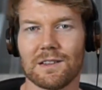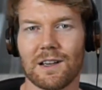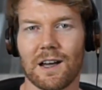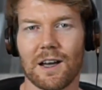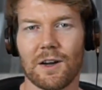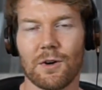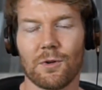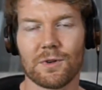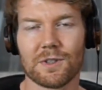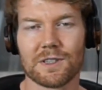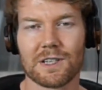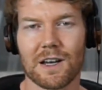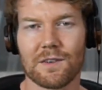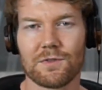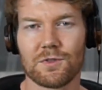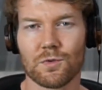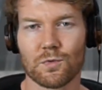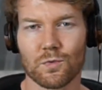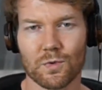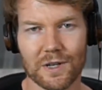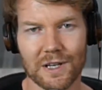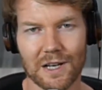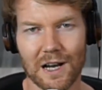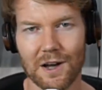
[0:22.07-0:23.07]
I always have to
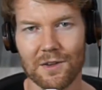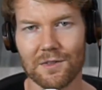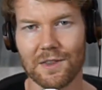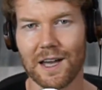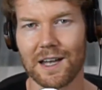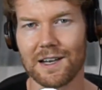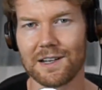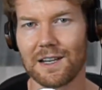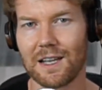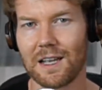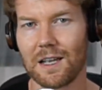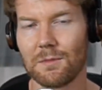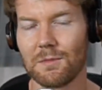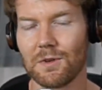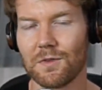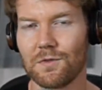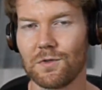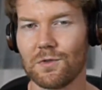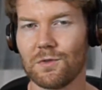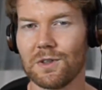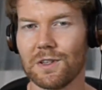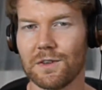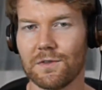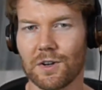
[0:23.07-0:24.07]
read out that name if
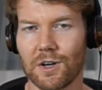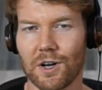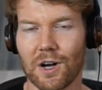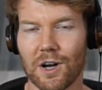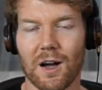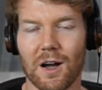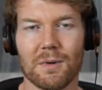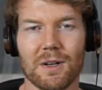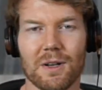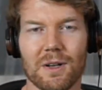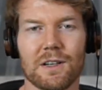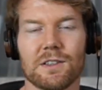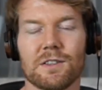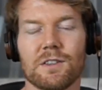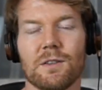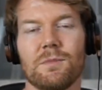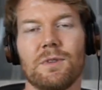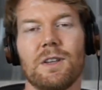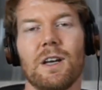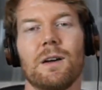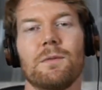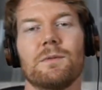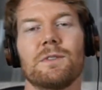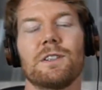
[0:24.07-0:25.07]
you leave a comment, and
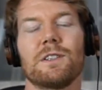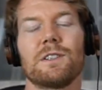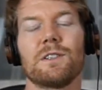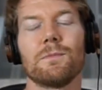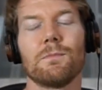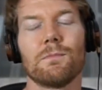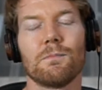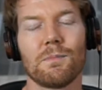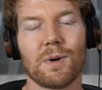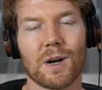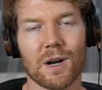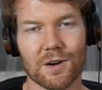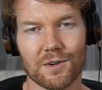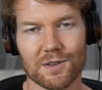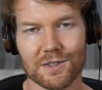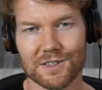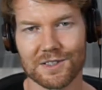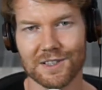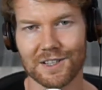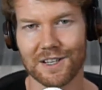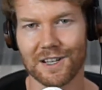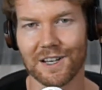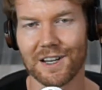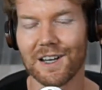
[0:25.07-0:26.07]
sometimes it's
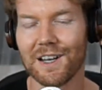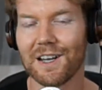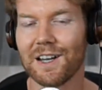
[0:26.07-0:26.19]
embarrassing.